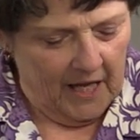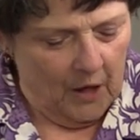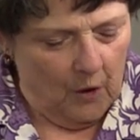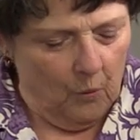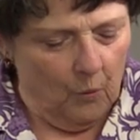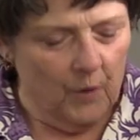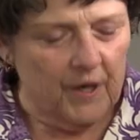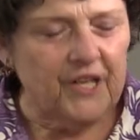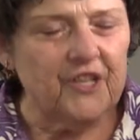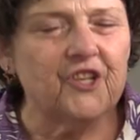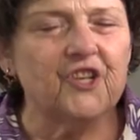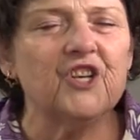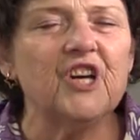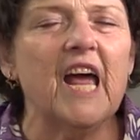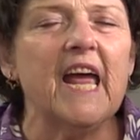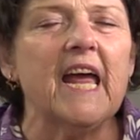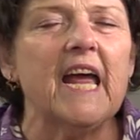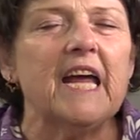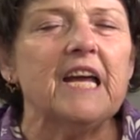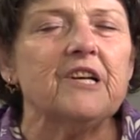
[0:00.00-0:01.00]
we
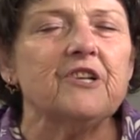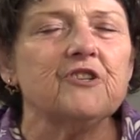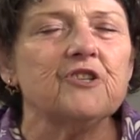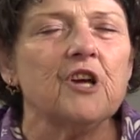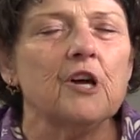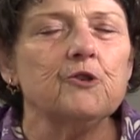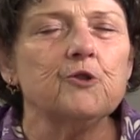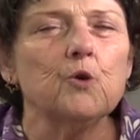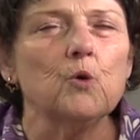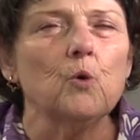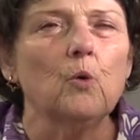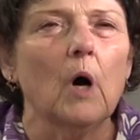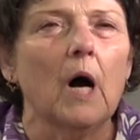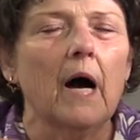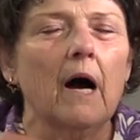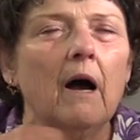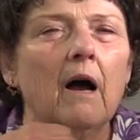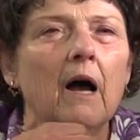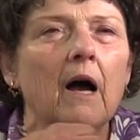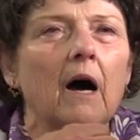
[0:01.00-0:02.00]
change to
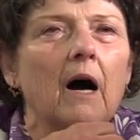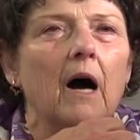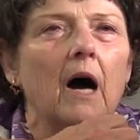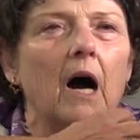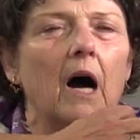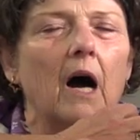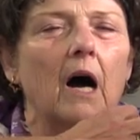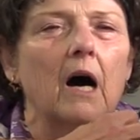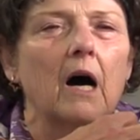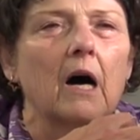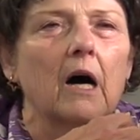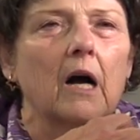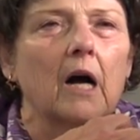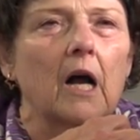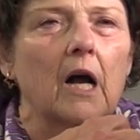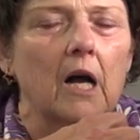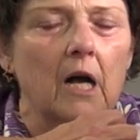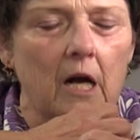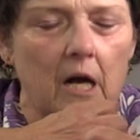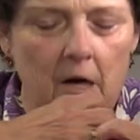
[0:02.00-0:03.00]
a hug.
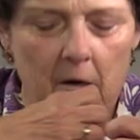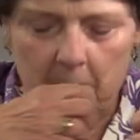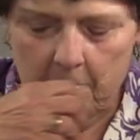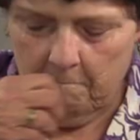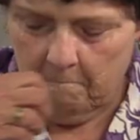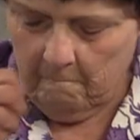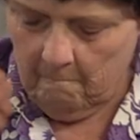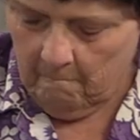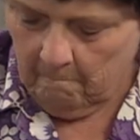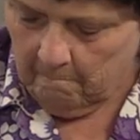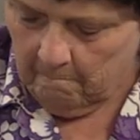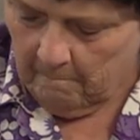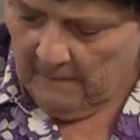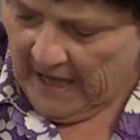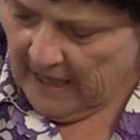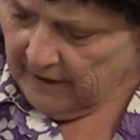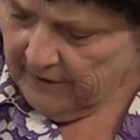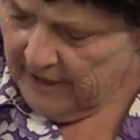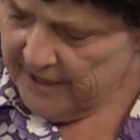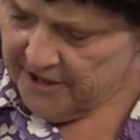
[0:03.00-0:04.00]

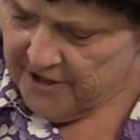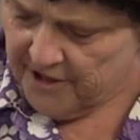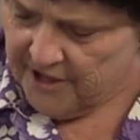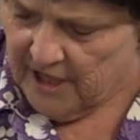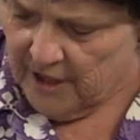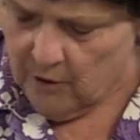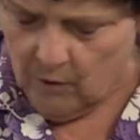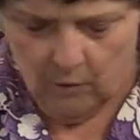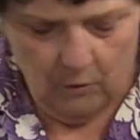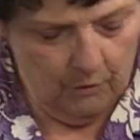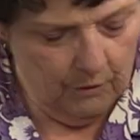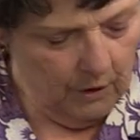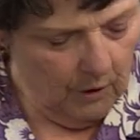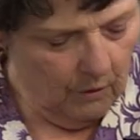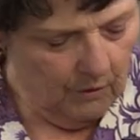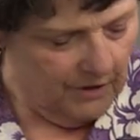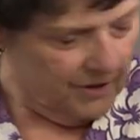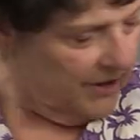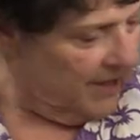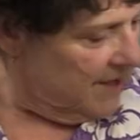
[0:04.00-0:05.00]
Let's see who
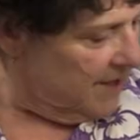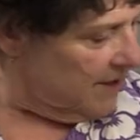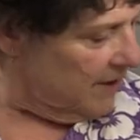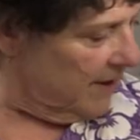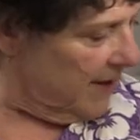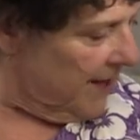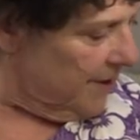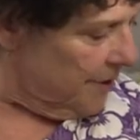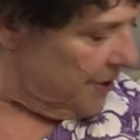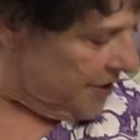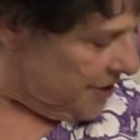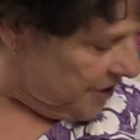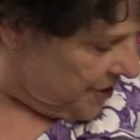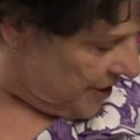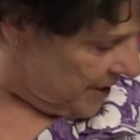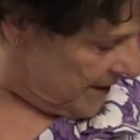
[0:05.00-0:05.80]
knows these letters.